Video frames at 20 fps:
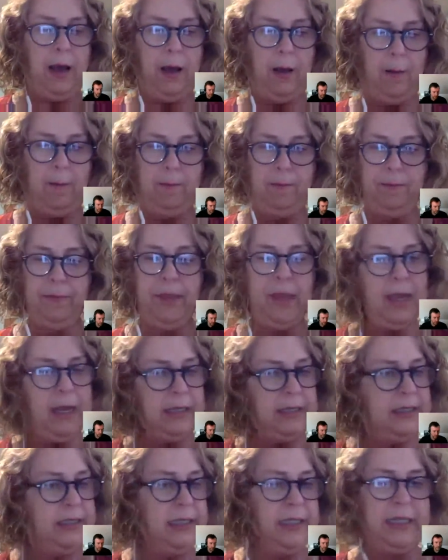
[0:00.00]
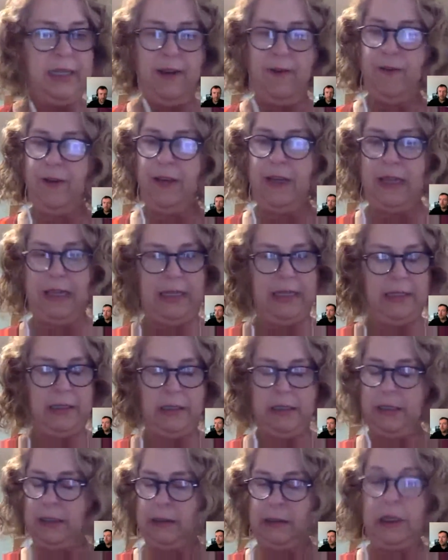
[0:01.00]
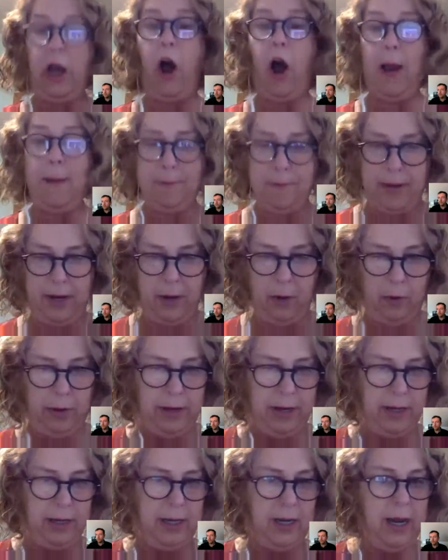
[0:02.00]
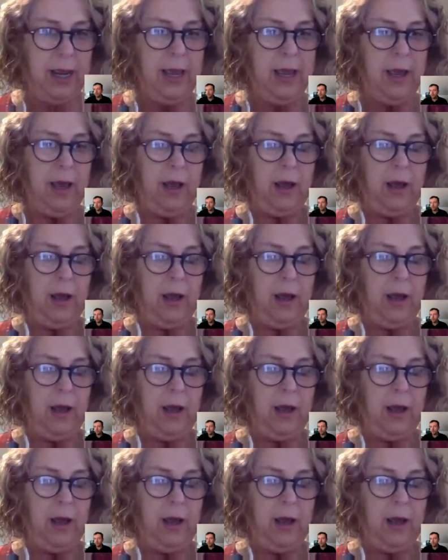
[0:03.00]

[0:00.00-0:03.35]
a significant time period